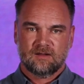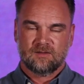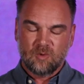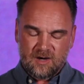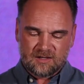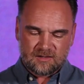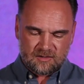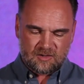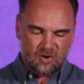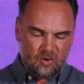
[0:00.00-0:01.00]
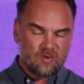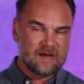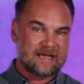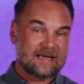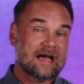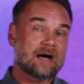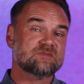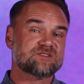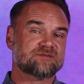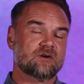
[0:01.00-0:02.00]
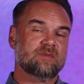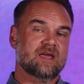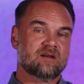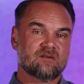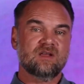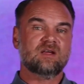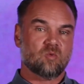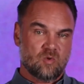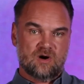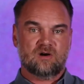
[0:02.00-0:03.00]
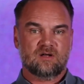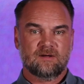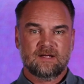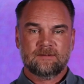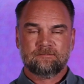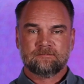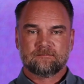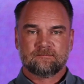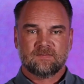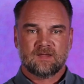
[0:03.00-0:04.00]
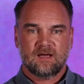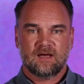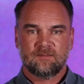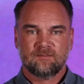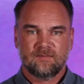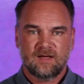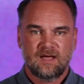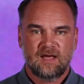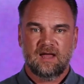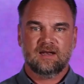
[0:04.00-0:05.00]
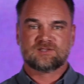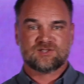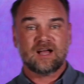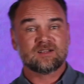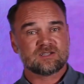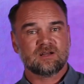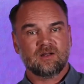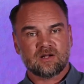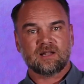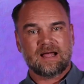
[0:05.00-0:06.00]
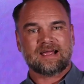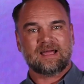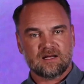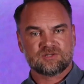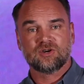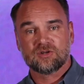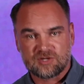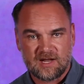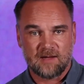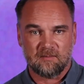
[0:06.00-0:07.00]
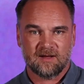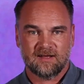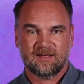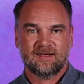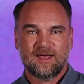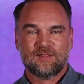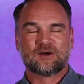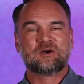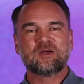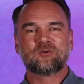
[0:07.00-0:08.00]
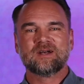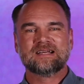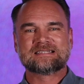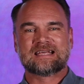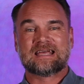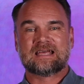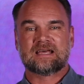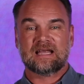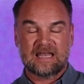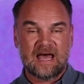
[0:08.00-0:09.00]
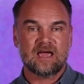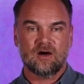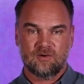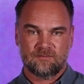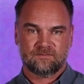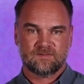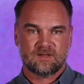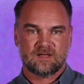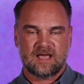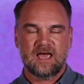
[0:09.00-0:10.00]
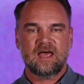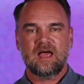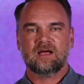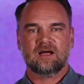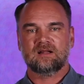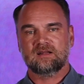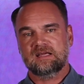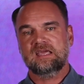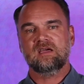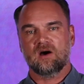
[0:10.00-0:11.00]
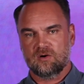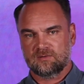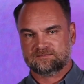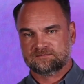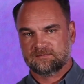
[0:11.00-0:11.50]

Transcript: The word calling comes from a Greek word, and it sounds a lot like our church name. The Greek word is kaleo, K-A-L-E-O,